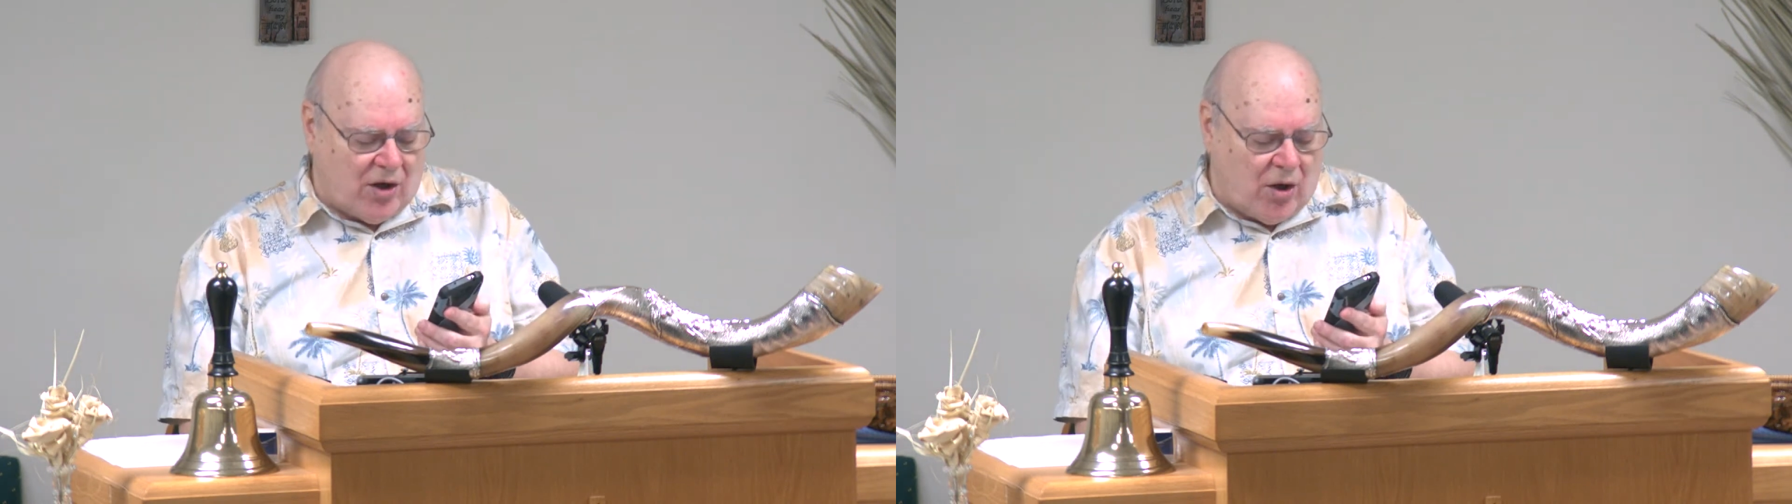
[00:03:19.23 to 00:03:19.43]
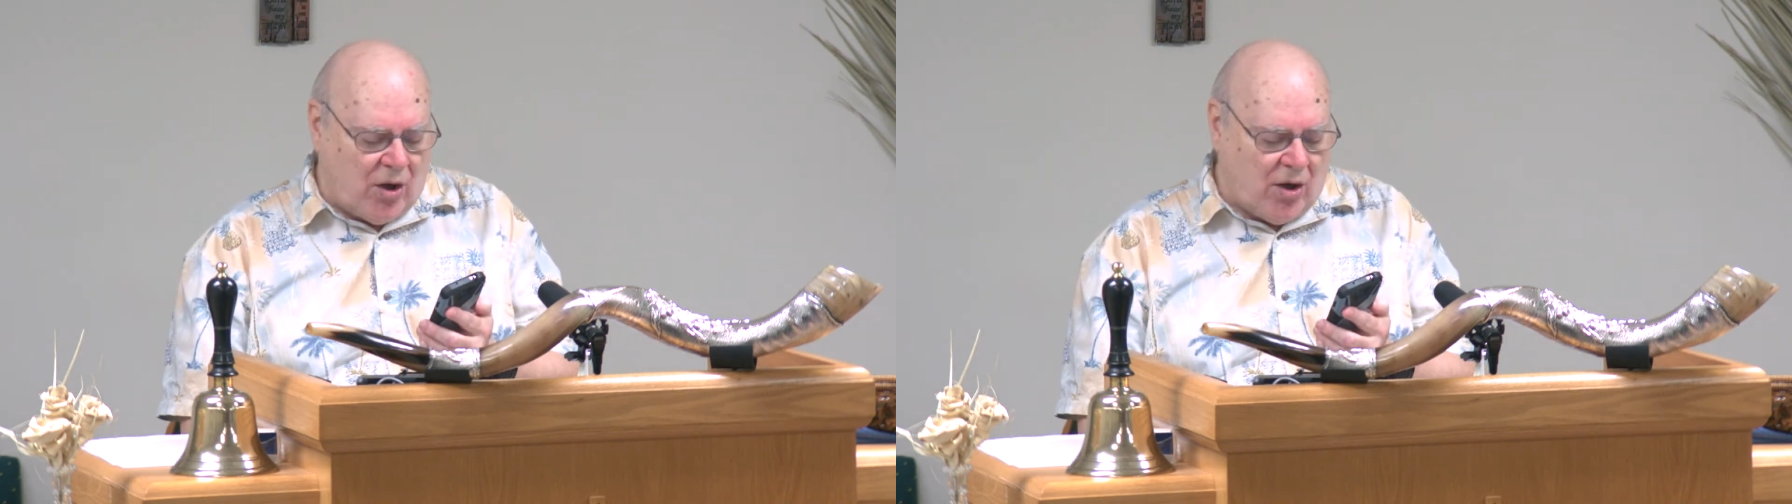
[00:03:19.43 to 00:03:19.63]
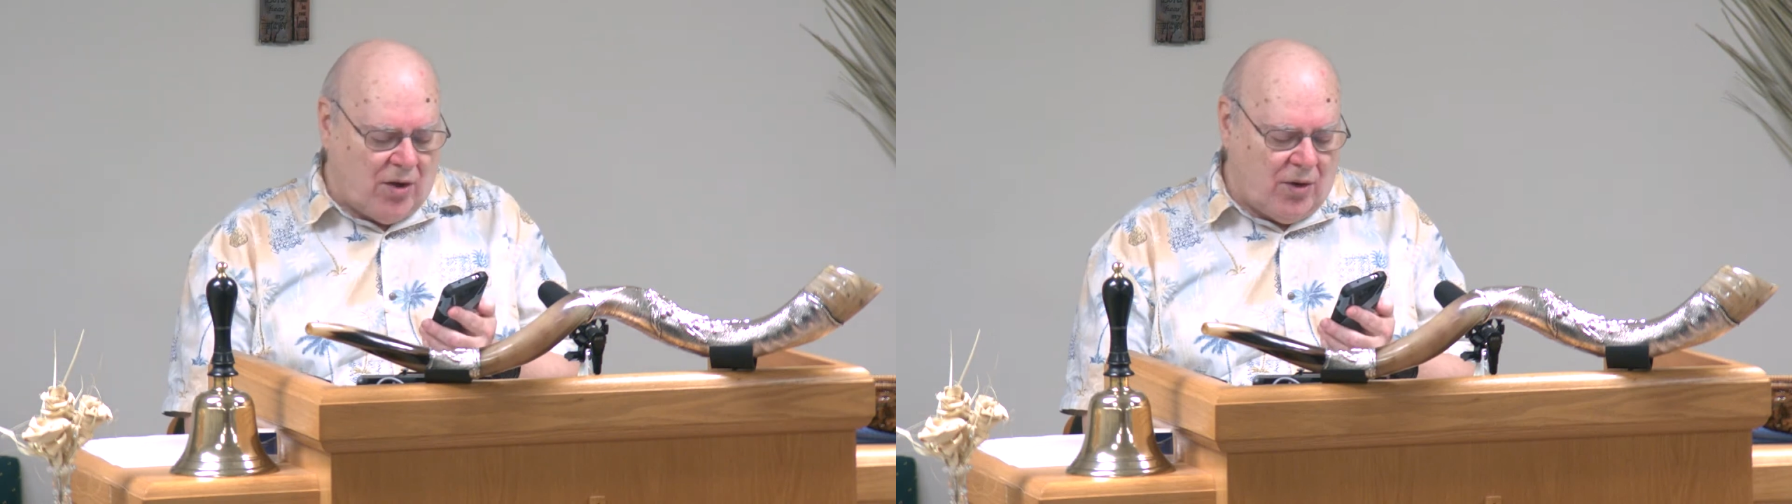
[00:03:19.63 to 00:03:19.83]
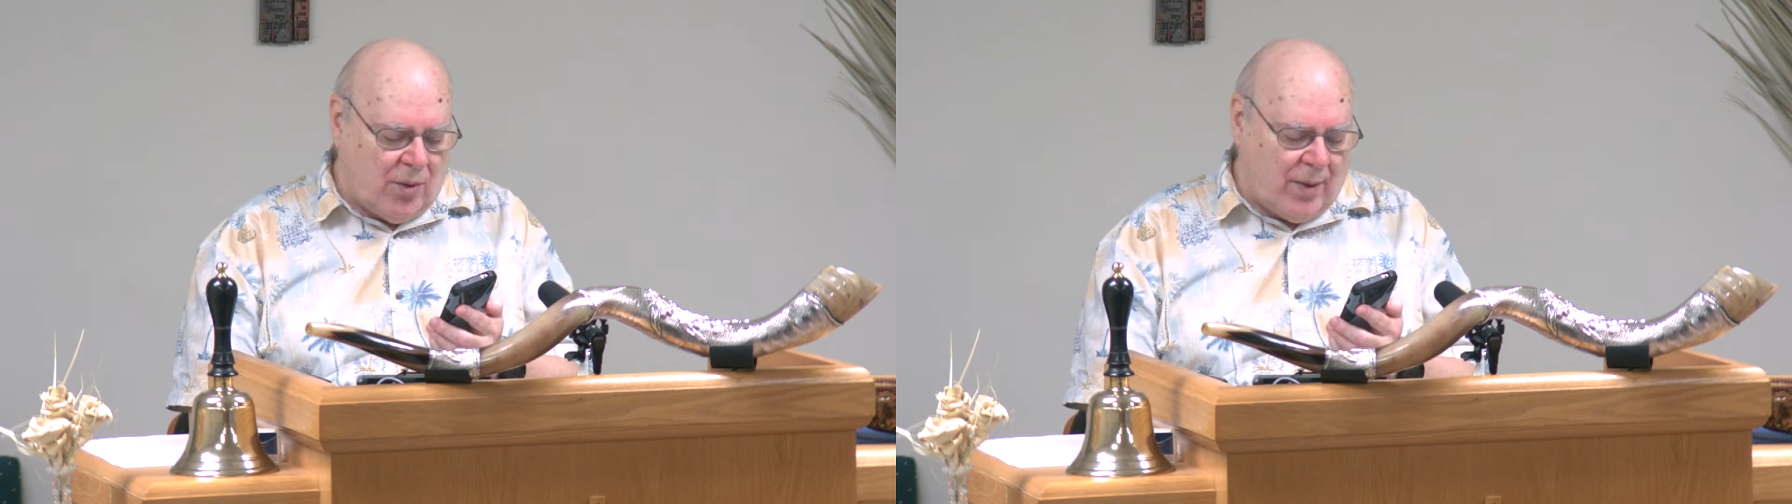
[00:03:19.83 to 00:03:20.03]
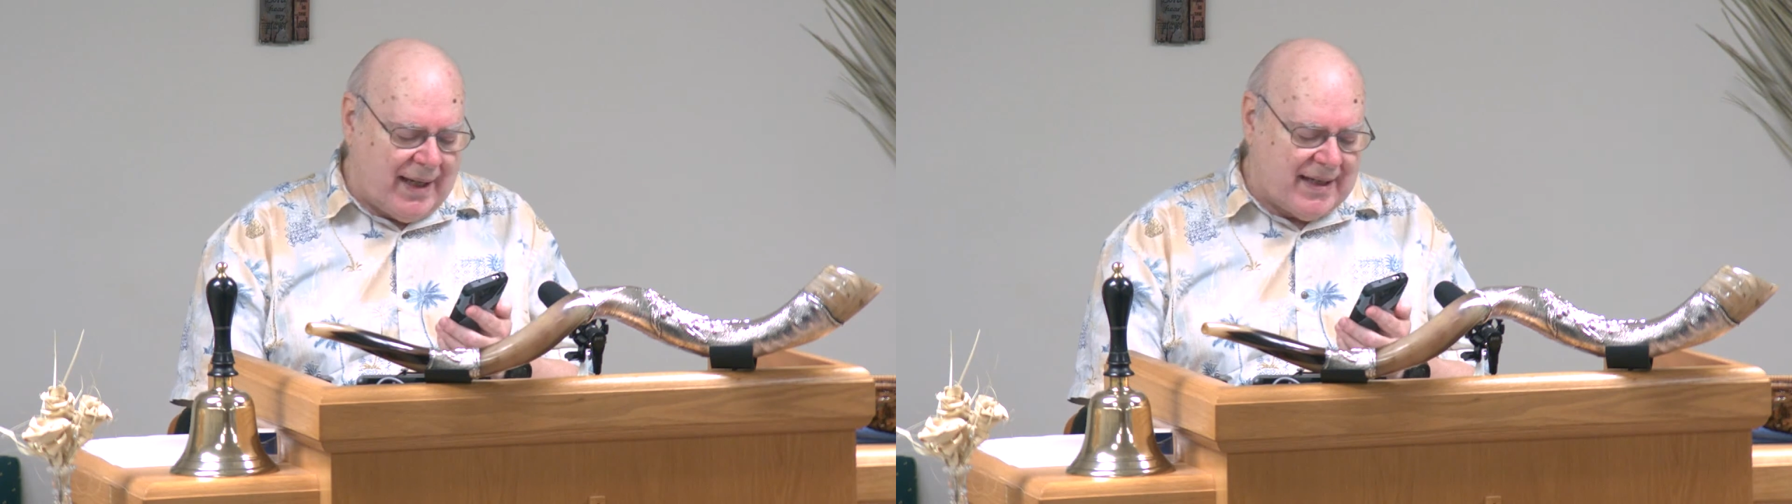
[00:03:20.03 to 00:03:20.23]
all
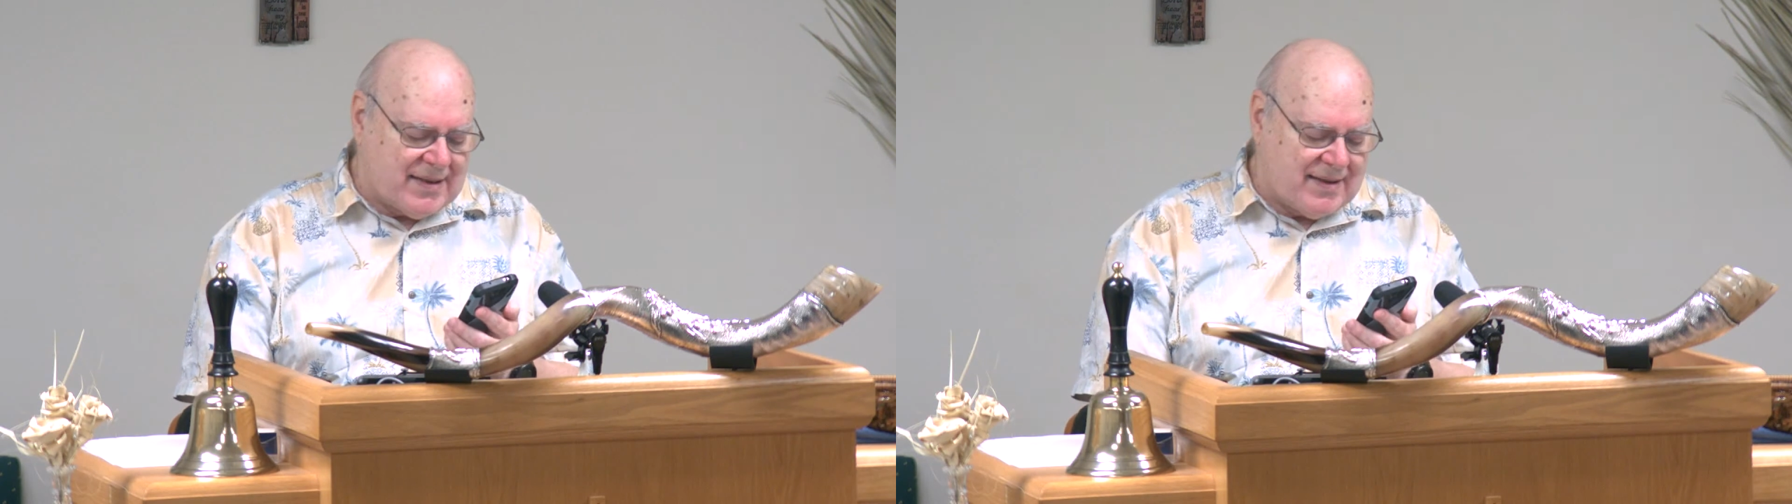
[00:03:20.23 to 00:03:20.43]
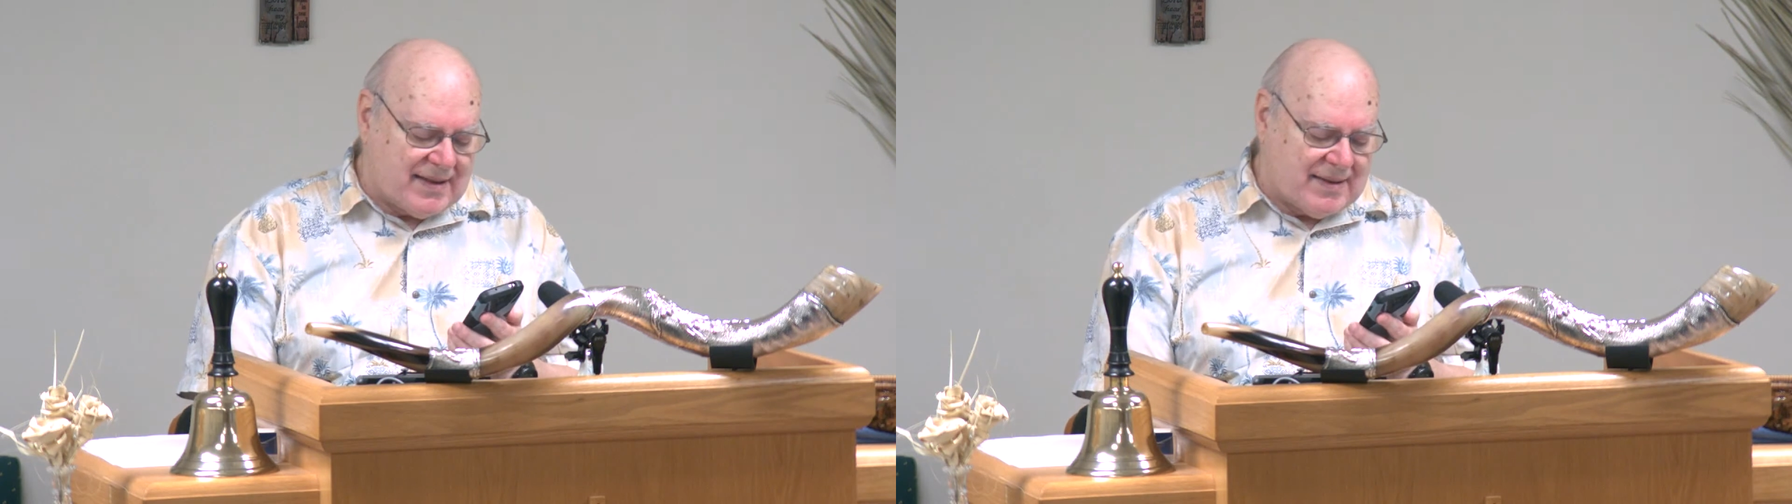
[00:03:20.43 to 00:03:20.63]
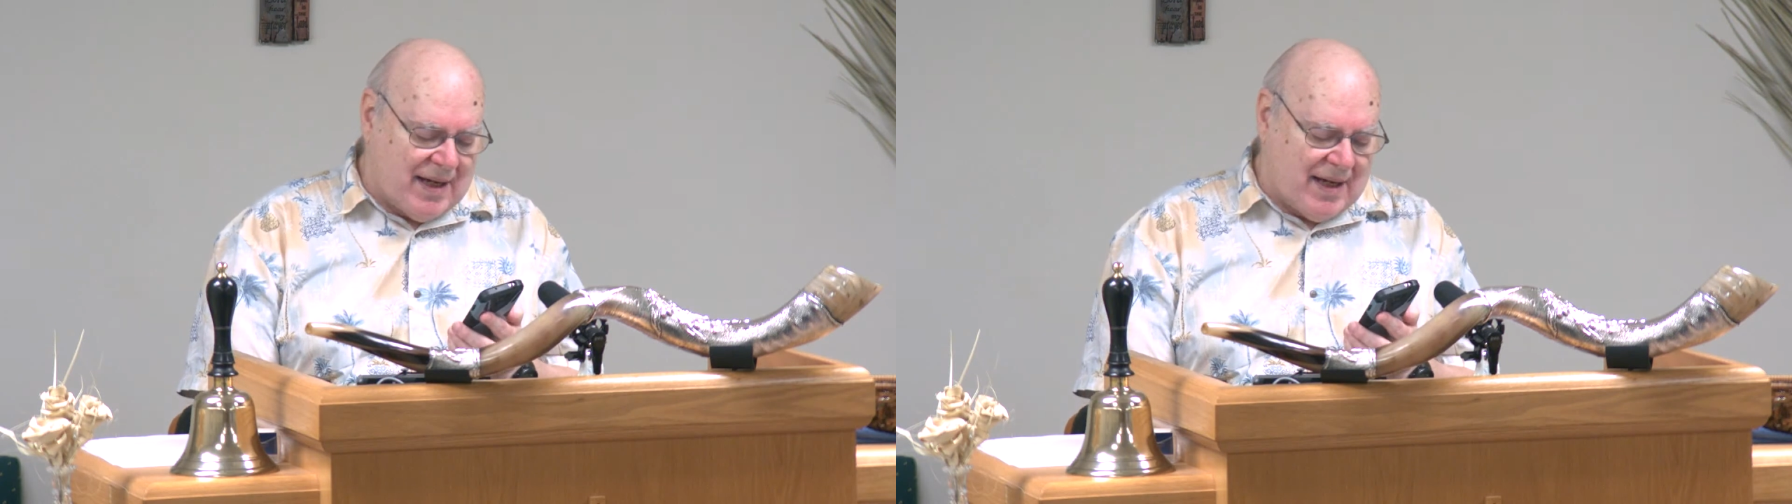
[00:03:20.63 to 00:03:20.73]
the way to the